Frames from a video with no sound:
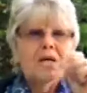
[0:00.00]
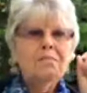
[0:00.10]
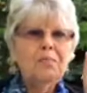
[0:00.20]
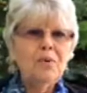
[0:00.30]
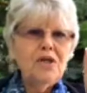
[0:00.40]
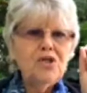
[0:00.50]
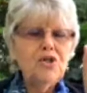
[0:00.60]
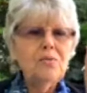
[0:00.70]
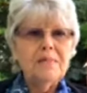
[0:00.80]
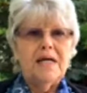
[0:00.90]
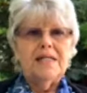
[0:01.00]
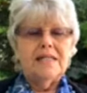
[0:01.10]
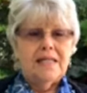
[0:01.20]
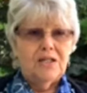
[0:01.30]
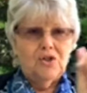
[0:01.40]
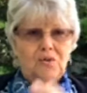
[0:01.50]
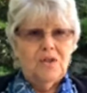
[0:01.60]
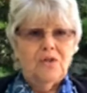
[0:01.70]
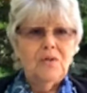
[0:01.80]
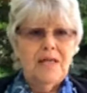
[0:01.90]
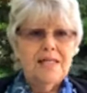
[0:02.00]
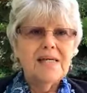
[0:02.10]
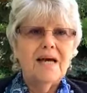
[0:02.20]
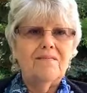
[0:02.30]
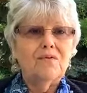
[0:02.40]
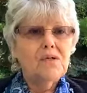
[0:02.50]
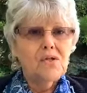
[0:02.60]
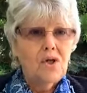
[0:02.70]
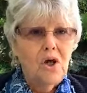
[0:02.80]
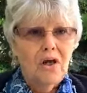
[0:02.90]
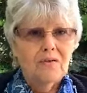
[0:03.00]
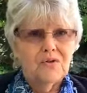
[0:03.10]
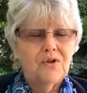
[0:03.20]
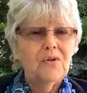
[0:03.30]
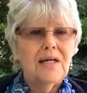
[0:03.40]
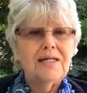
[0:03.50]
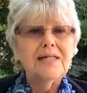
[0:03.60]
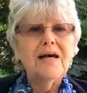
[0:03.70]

But bring to your mind an issue that you'd like to have resolved or you'd like to